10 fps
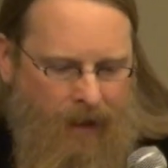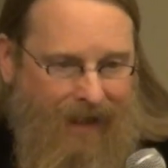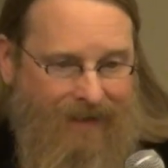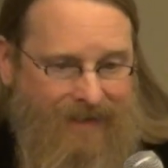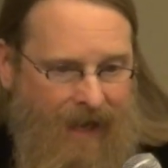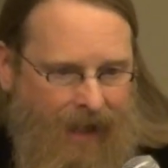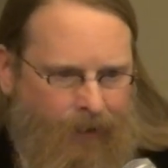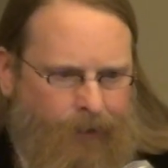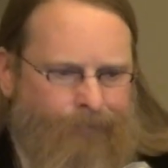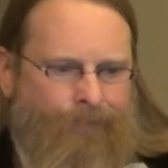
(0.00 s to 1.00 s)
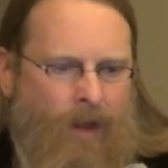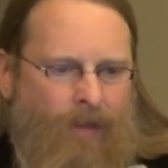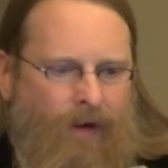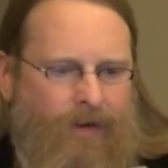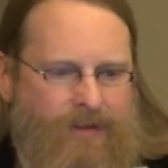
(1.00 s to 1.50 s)
its end.
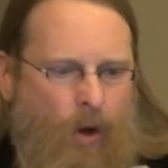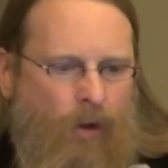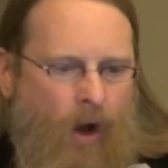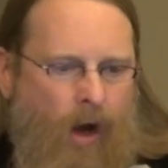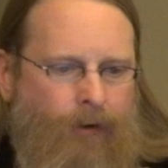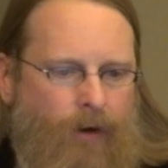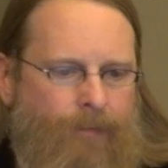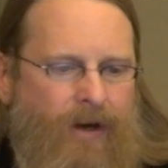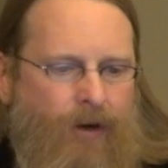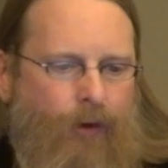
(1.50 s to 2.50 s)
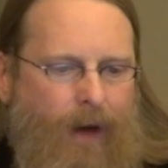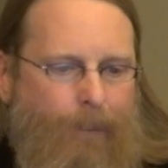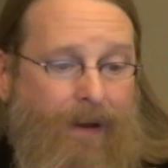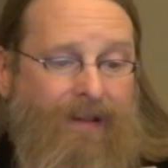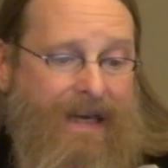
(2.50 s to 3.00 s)
There is no longer a mere
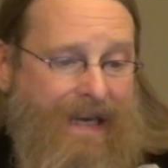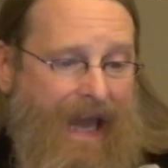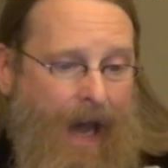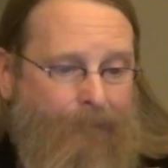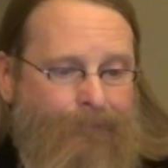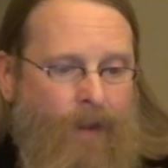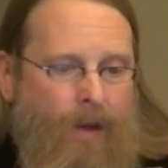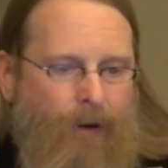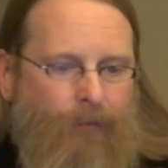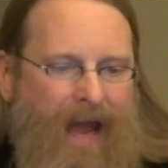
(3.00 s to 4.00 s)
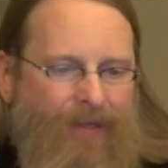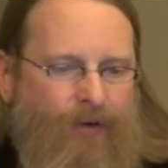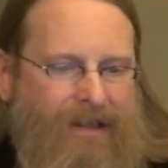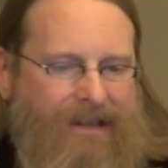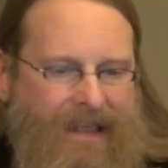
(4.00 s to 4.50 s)
credibility gap, but
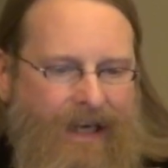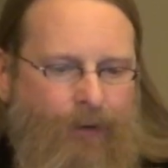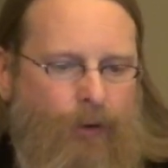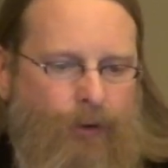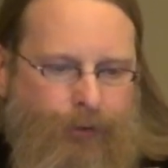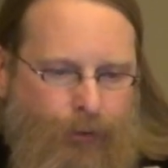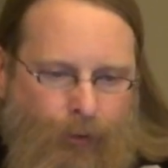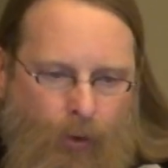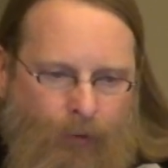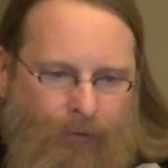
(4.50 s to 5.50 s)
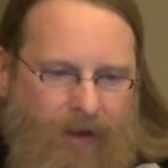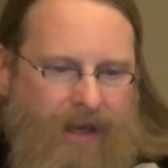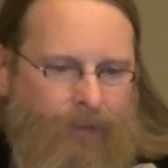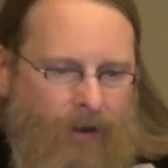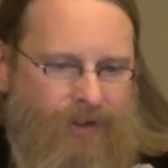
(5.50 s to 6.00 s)
rather a literal truth
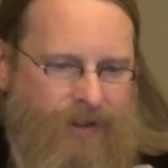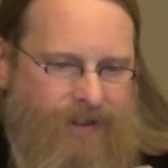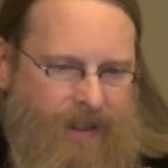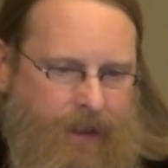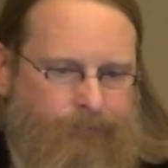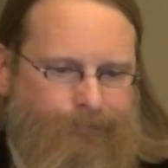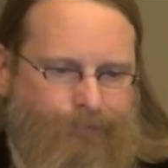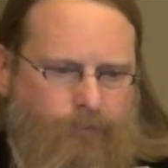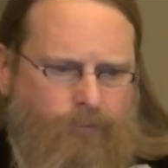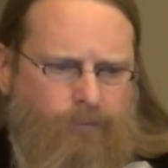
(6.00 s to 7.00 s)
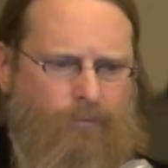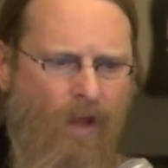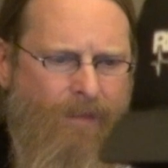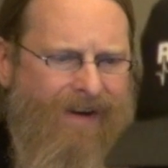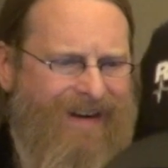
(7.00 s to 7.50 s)
emergency.
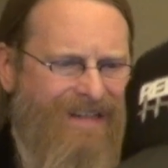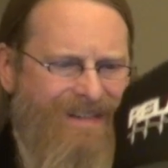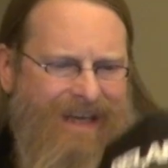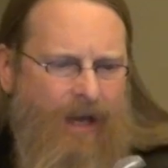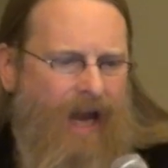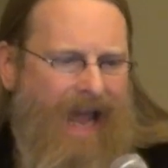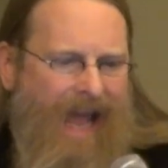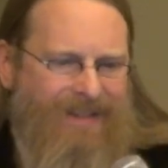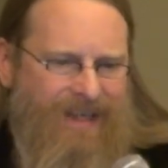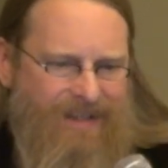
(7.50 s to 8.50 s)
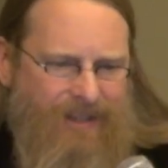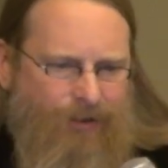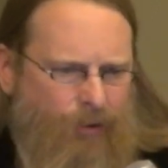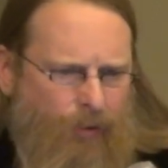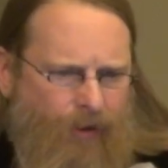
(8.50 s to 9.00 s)
Americans cannot access the
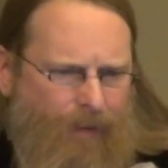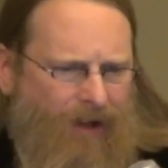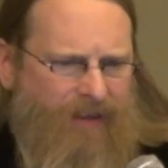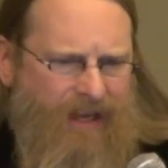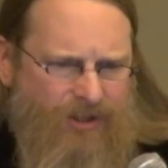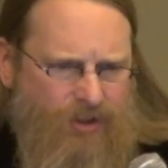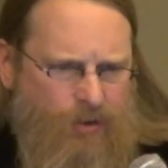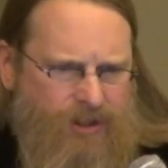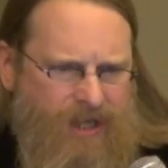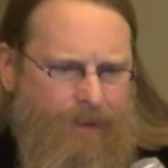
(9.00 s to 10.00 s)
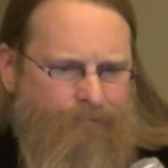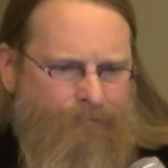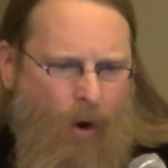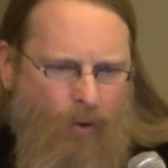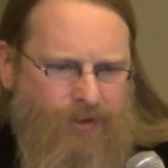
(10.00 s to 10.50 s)
truth about the issues that
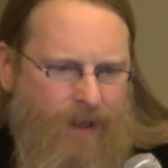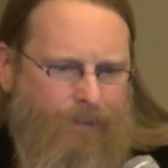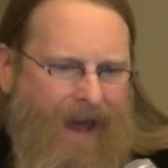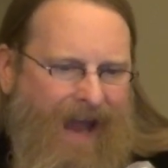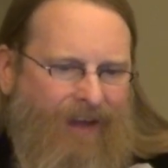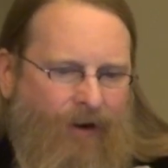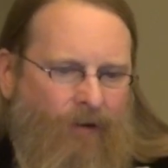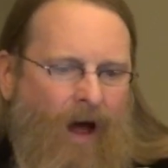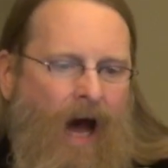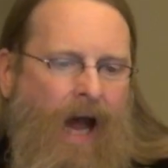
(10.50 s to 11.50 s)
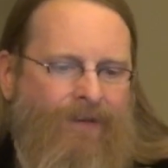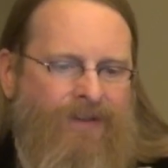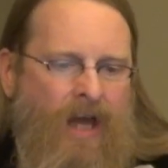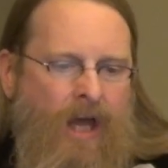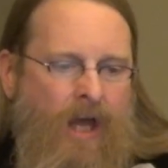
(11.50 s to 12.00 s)
most impact their
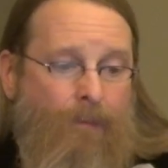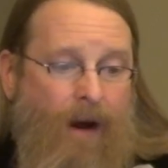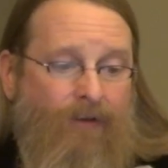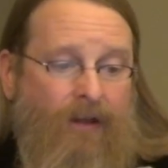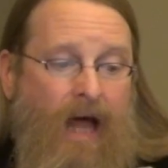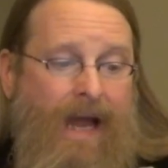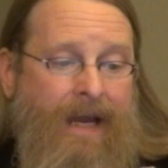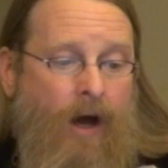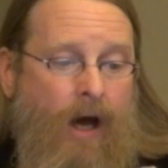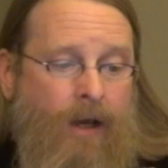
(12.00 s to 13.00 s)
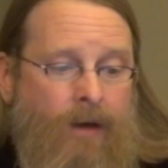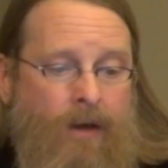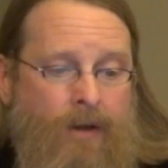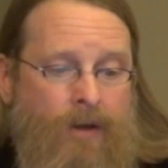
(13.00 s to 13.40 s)
lives by relying on